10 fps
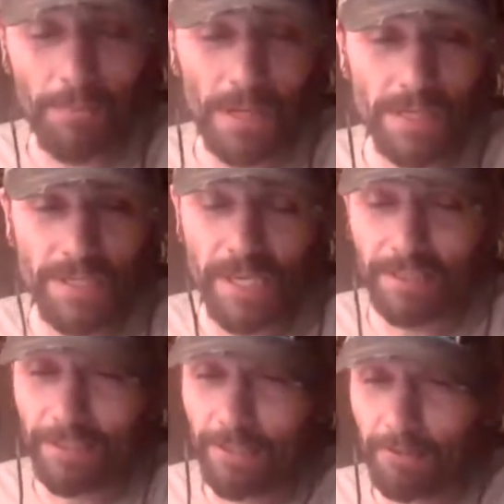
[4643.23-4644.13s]
With that being
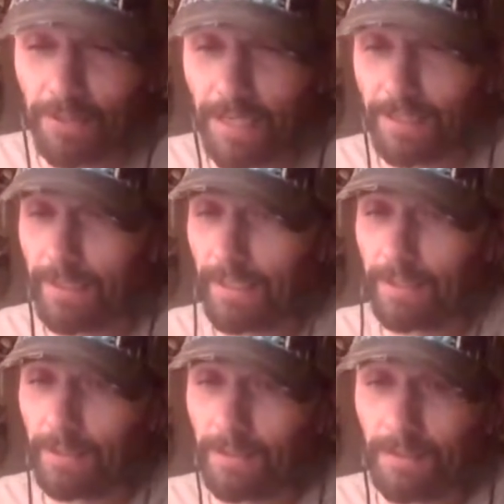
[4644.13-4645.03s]
said, hey,
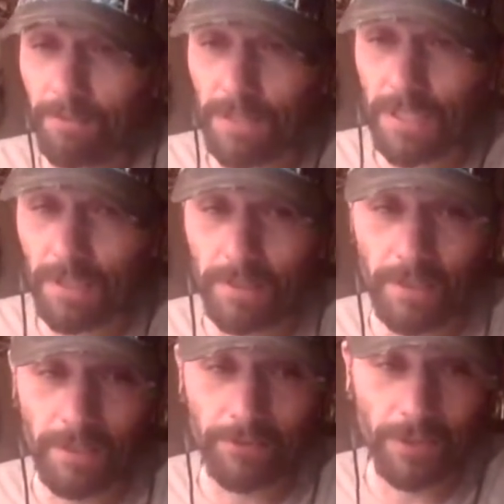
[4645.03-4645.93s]
give us
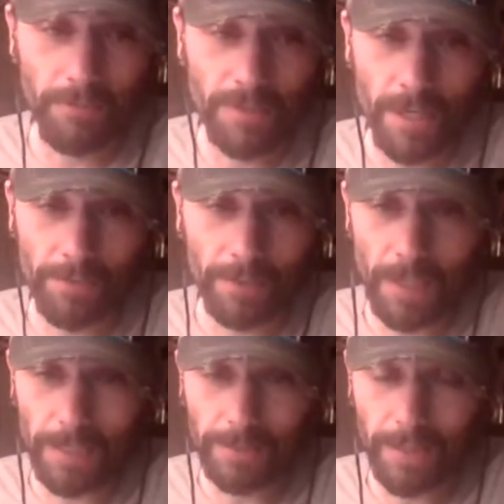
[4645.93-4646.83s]
a thumbs up, a
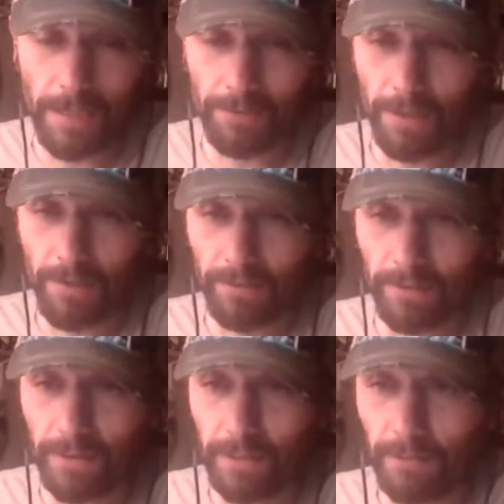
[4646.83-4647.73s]
like down there
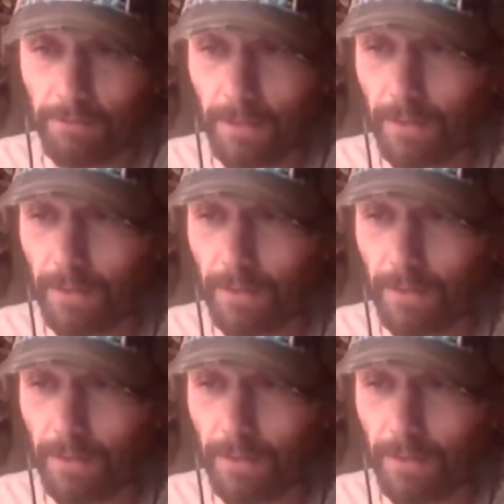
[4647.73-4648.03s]
if